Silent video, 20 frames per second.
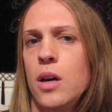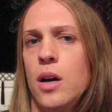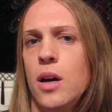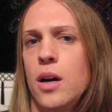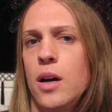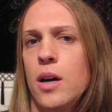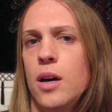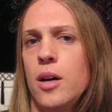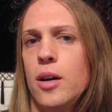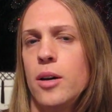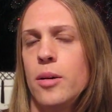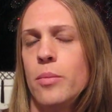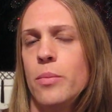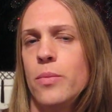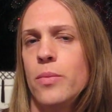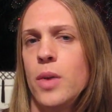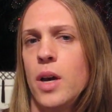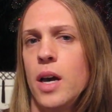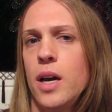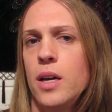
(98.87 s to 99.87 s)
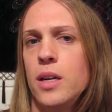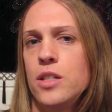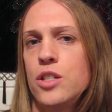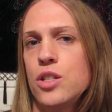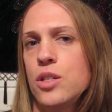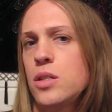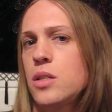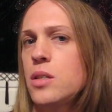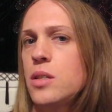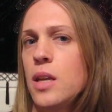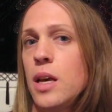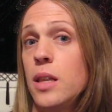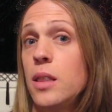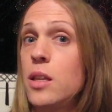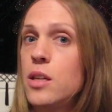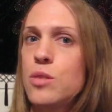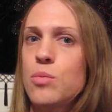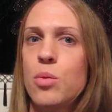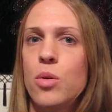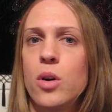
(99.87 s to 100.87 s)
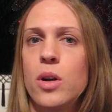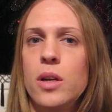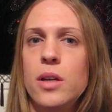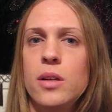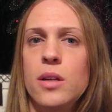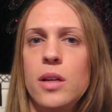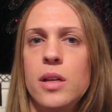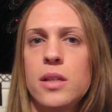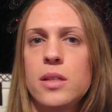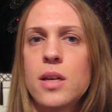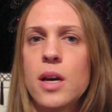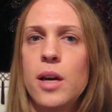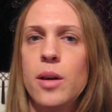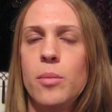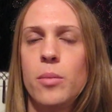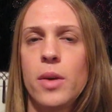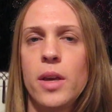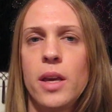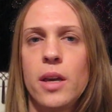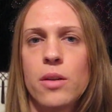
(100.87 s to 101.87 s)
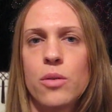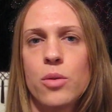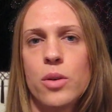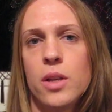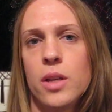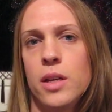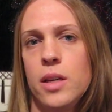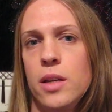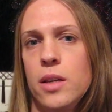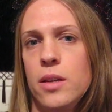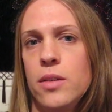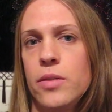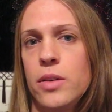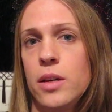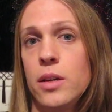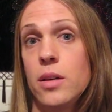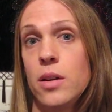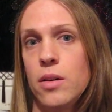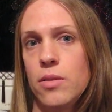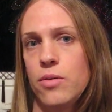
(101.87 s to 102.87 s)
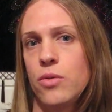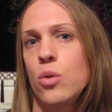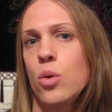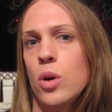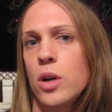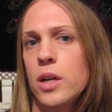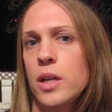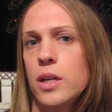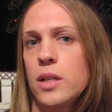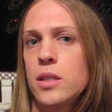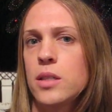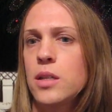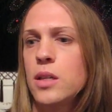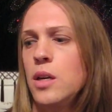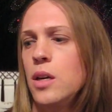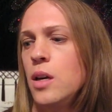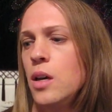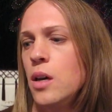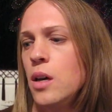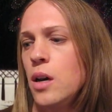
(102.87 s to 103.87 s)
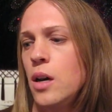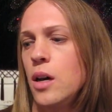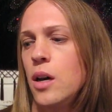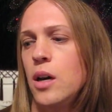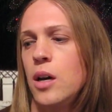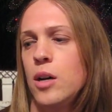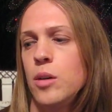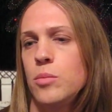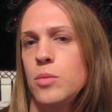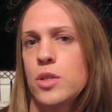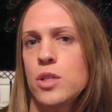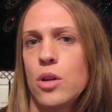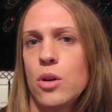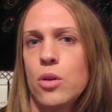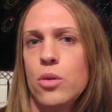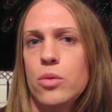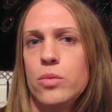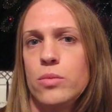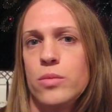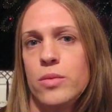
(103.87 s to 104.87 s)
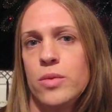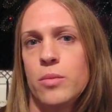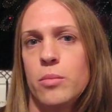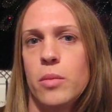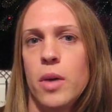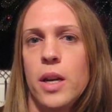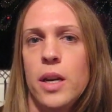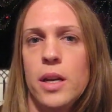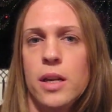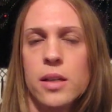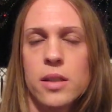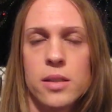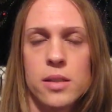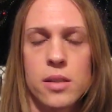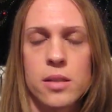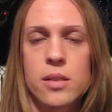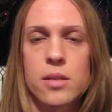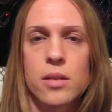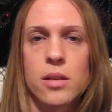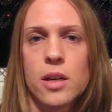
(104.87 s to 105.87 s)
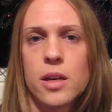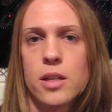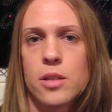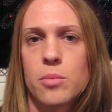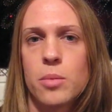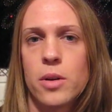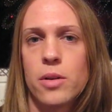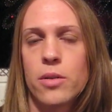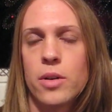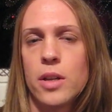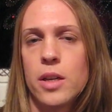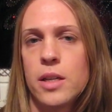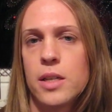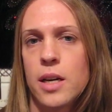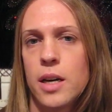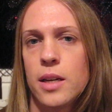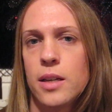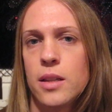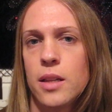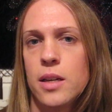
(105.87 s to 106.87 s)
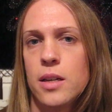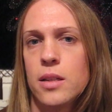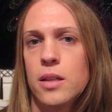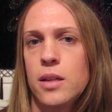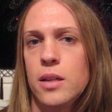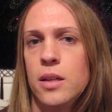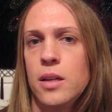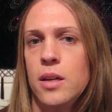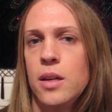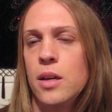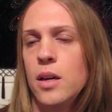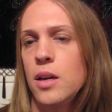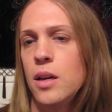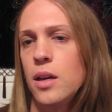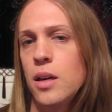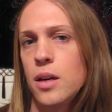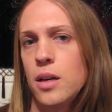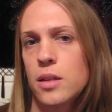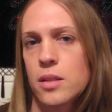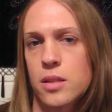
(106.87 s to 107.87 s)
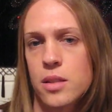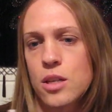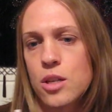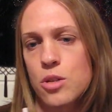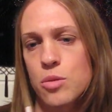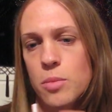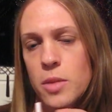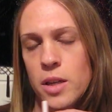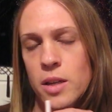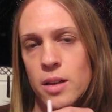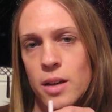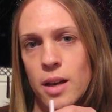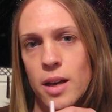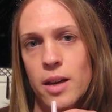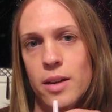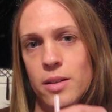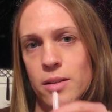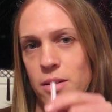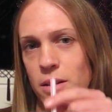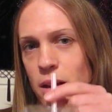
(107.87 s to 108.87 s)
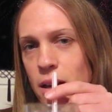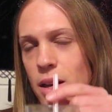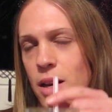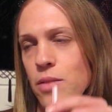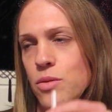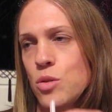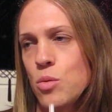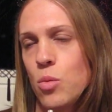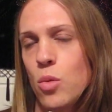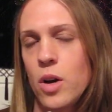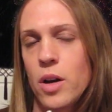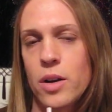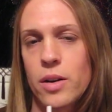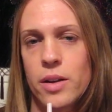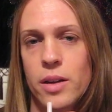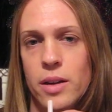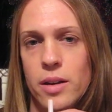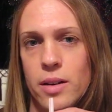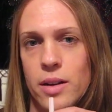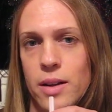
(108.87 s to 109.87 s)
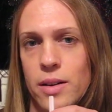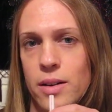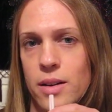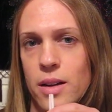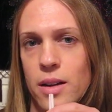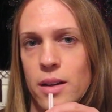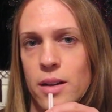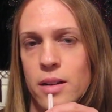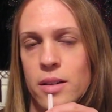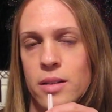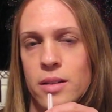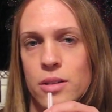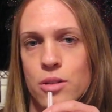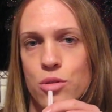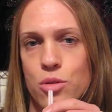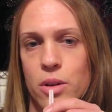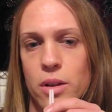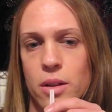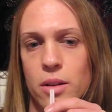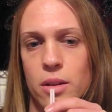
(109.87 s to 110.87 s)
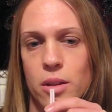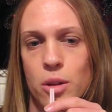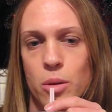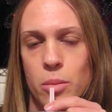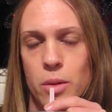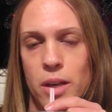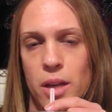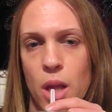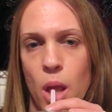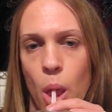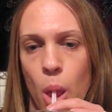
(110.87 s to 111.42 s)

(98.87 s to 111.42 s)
I just, at this point in time, can't really even afford it. So money has been really tight lately. Excuse me. I have some water here. I've got to drink a little bit.